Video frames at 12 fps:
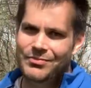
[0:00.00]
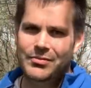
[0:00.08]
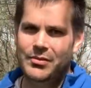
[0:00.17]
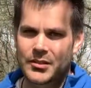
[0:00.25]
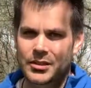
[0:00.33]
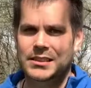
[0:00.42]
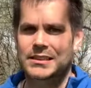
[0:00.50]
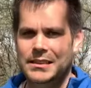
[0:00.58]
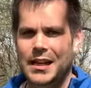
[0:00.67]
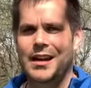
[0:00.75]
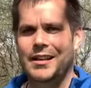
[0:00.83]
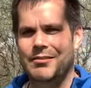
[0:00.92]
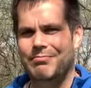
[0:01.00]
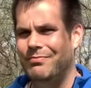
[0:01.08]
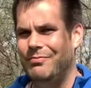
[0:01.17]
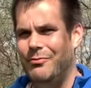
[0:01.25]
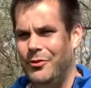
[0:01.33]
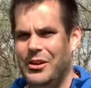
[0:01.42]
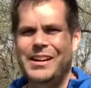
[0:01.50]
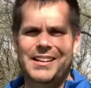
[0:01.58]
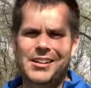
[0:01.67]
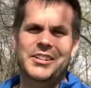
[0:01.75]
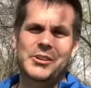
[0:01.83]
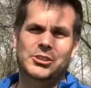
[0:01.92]
They're just not very
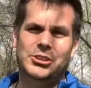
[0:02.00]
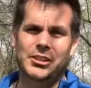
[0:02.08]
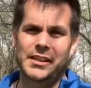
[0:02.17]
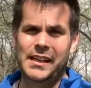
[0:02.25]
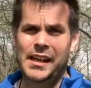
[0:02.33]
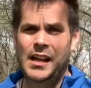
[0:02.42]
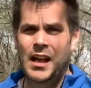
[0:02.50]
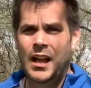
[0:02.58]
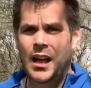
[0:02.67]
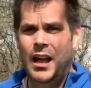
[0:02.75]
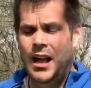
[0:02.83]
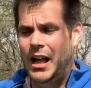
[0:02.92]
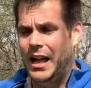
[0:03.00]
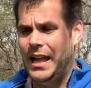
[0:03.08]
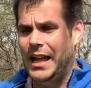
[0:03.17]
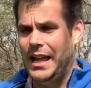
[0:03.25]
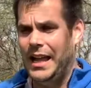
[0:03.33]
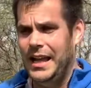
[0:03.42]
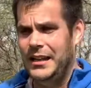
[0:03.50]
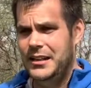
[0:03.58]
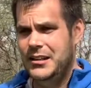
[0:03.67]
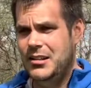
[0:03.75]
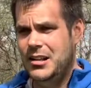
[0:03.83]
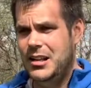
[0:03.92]
good usually. And
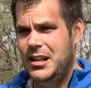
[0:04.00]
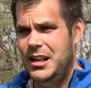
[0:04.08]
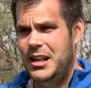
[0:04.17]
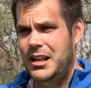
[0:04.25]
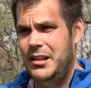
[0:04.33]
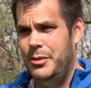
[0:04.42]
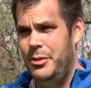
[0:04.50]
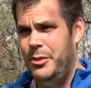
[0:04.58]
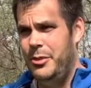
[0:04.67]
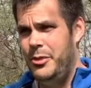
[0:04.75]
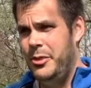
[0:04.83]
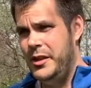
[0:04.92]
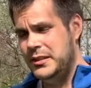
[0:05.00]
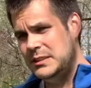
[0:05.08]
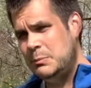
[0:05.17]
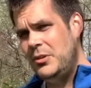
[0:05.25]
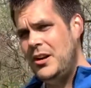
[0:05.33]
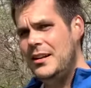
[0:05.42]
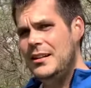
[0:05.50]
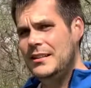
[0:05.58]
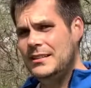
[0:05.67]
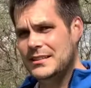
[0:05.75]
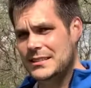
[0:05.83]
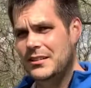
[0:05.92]
this product
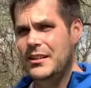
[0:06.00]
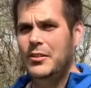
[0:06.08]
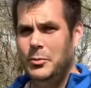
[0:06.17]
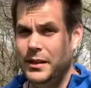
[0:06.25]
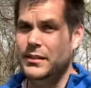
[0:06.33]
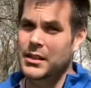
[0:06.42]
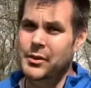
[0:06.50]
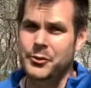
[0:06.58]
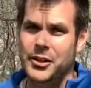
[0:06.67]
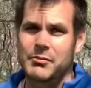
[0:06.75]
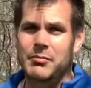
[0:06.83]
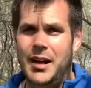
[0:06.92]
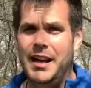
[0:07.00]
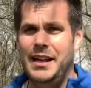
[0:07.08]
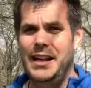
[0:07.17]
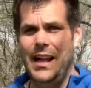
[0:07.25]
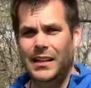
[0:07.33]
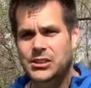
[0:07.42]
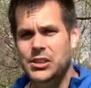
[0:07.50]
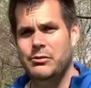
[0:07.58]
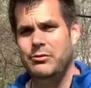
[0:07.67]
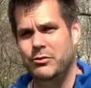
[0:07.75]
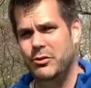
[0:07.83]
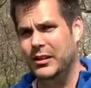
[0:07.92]
is a little bit different. I actually
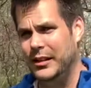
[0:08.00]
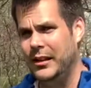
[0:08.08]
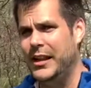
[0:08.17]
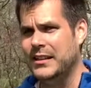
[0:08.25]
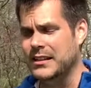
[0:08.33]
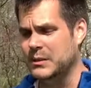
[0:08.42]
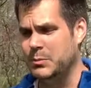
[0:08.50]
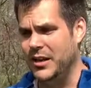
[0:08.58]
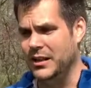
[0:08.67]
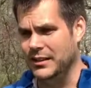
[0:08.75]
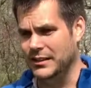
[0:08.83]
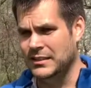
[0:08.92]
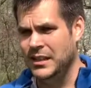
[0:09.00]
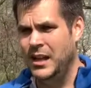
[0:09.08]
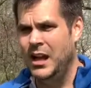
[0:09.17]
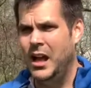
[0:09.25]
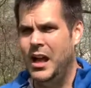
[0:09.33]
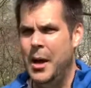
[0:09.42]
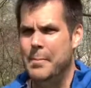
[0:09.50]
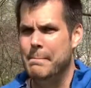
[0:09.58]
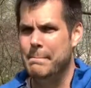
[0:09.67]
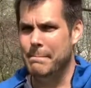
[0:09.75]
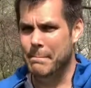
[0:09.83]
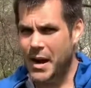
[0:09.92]
really like this product,
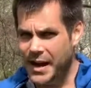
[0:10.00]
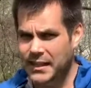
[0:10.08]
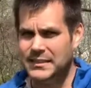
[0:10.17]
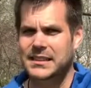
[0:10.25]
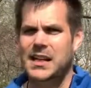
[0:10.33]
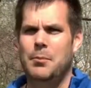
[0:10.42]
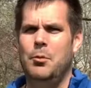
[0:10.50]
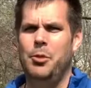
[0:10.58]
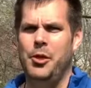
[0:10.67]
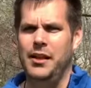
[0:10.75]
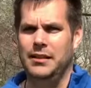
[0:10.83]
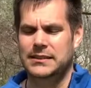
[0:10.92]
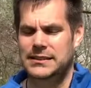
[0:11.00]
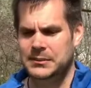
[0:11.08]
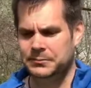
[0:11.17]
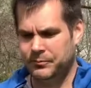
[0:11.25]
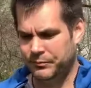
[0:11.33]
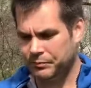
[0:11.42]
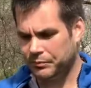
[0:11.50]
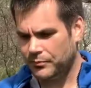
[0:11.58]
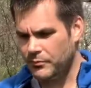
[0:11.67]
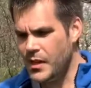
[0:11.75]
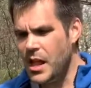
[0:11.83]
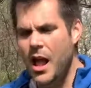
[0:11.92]
minus a couple things.
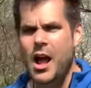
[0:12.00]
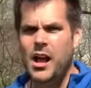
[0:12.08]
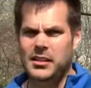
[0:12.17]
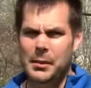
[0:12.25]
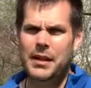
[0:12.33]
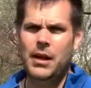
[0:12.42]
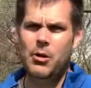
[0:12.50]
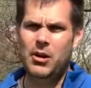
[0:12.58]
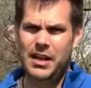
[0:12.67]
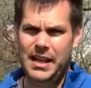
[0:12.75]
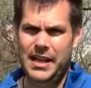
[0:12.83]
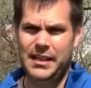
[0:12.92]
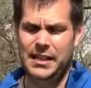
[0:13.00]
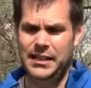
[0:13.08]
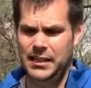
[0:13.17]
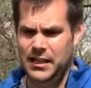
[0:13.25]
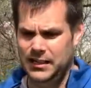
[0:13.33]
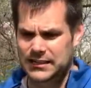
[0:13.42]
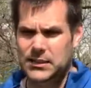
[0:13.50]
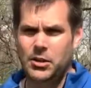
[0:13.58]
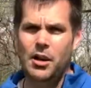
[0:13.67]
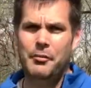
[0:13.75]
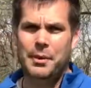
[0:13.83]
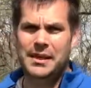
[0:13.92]
Let me go ahead and start
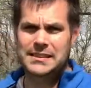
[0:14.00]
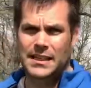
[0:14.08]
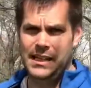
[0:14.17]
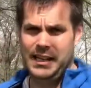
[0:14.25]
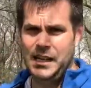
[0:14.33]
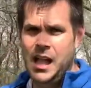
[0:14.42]
off by saying